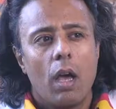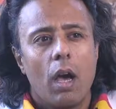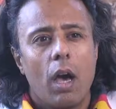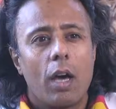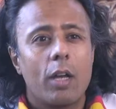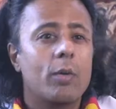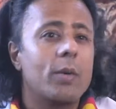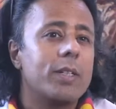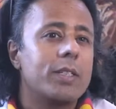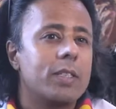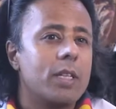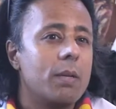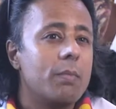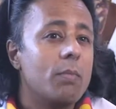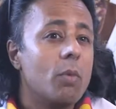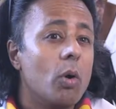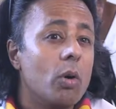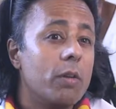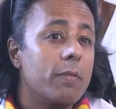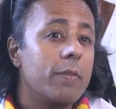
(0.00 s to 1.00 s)
How do I stay
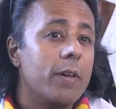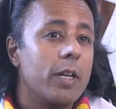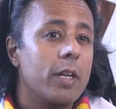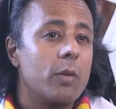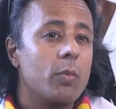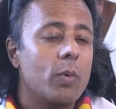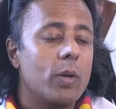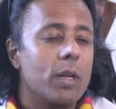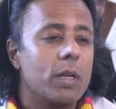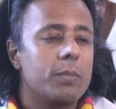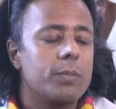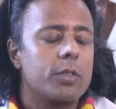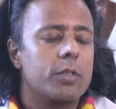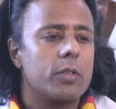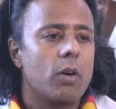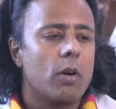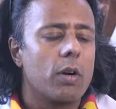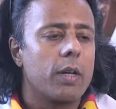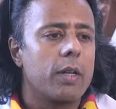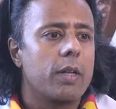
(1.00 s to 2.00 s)
motivated when I
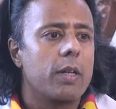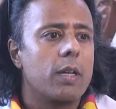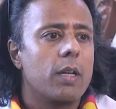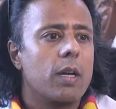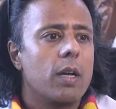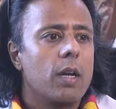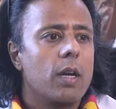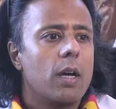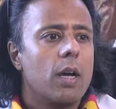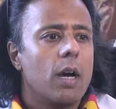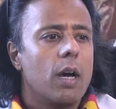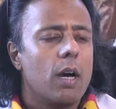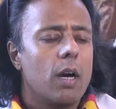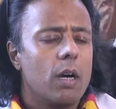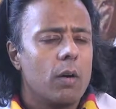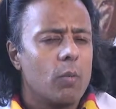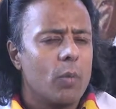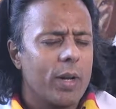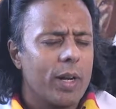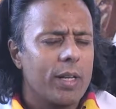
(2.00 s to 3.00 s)
started?
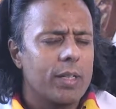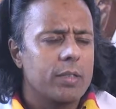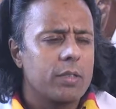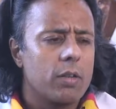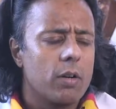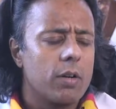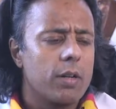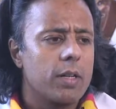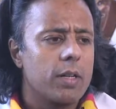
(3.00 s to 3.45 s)
It's